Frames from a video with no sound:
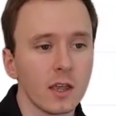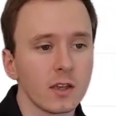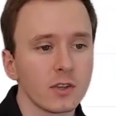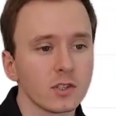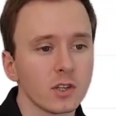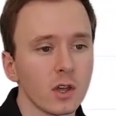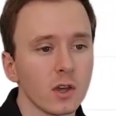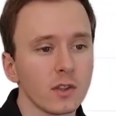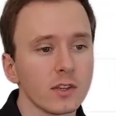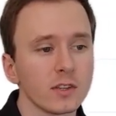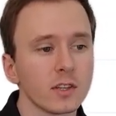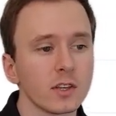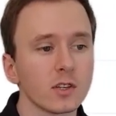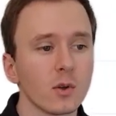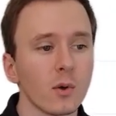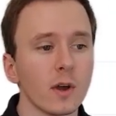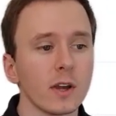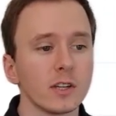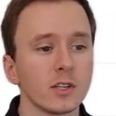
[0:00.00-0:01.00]
So this is
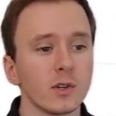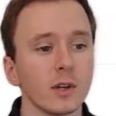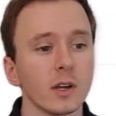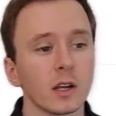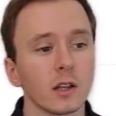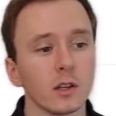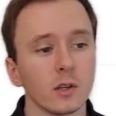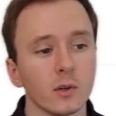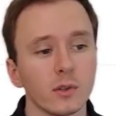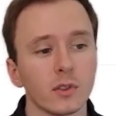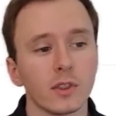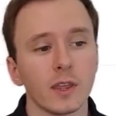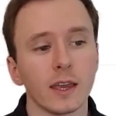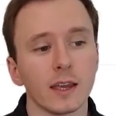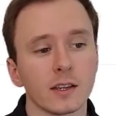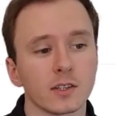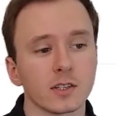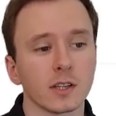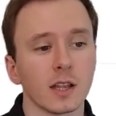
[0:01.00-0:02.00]
going to include
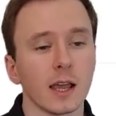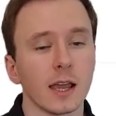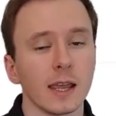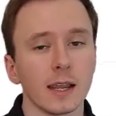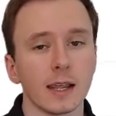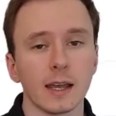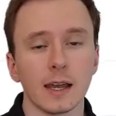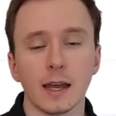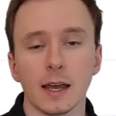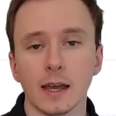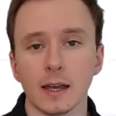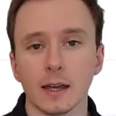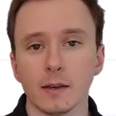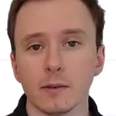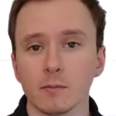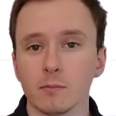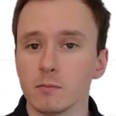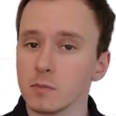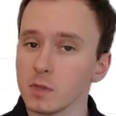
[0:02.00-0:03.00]
things like
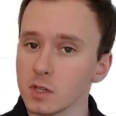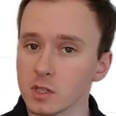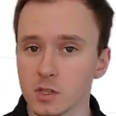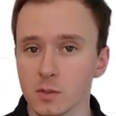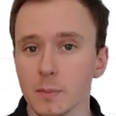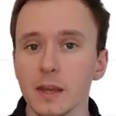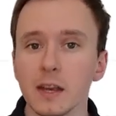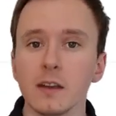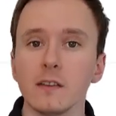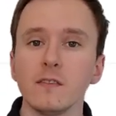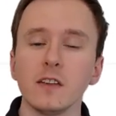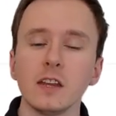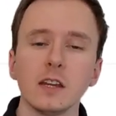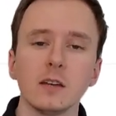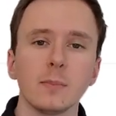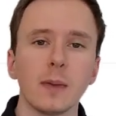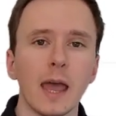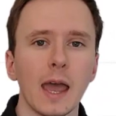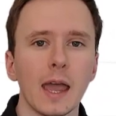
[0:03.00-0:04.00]
the submitted
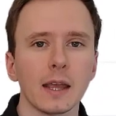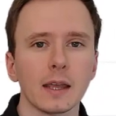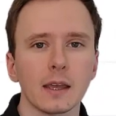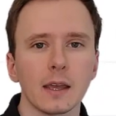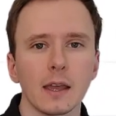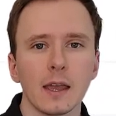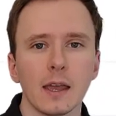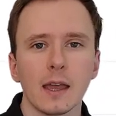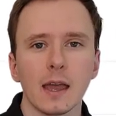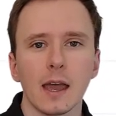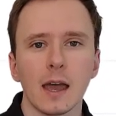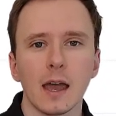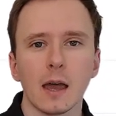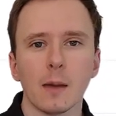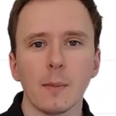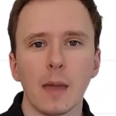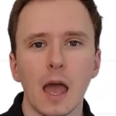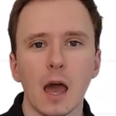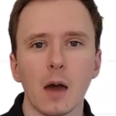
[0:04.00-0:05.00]
feedback,
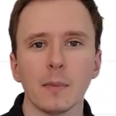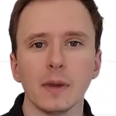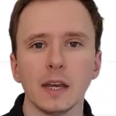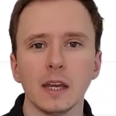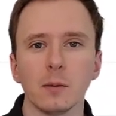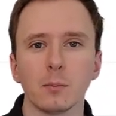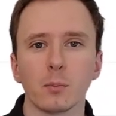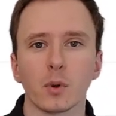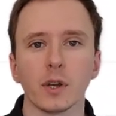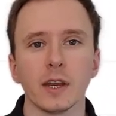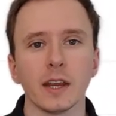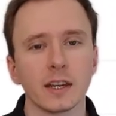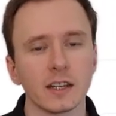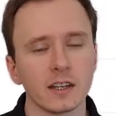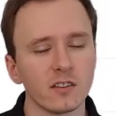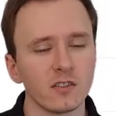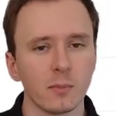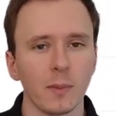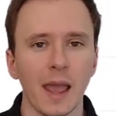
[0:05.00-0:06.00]
how many
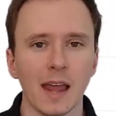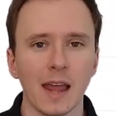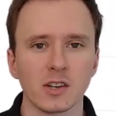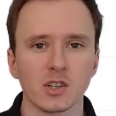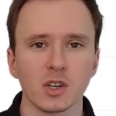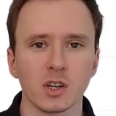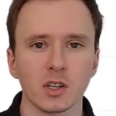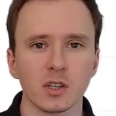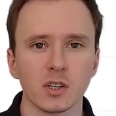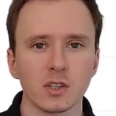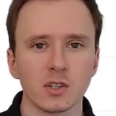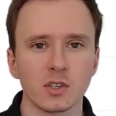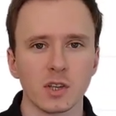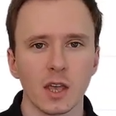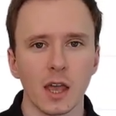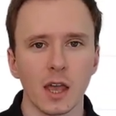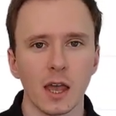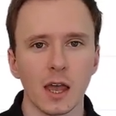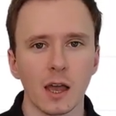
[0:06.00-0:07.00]
predictive matches
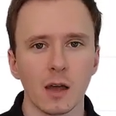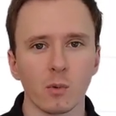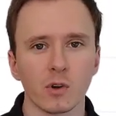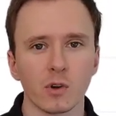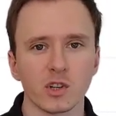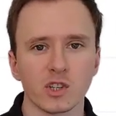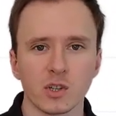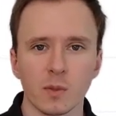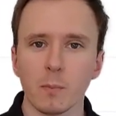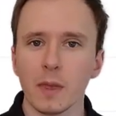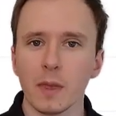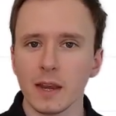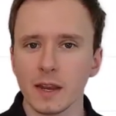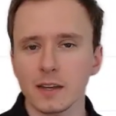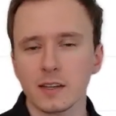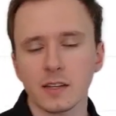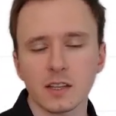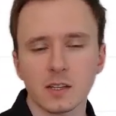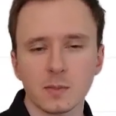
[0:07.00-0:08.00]
were
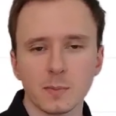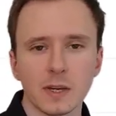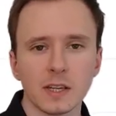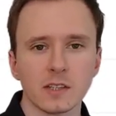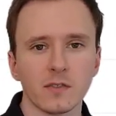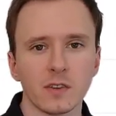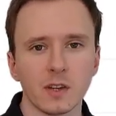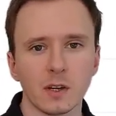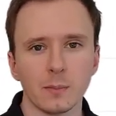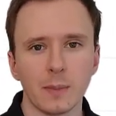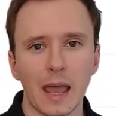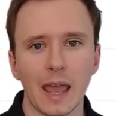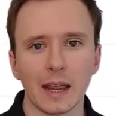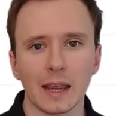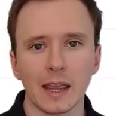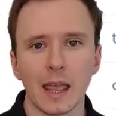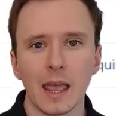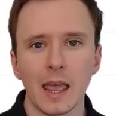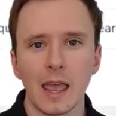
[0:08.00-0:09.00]
submitted to this piece of
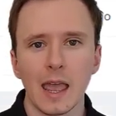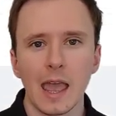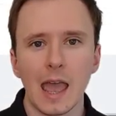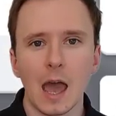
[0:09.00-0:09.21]
feedback, how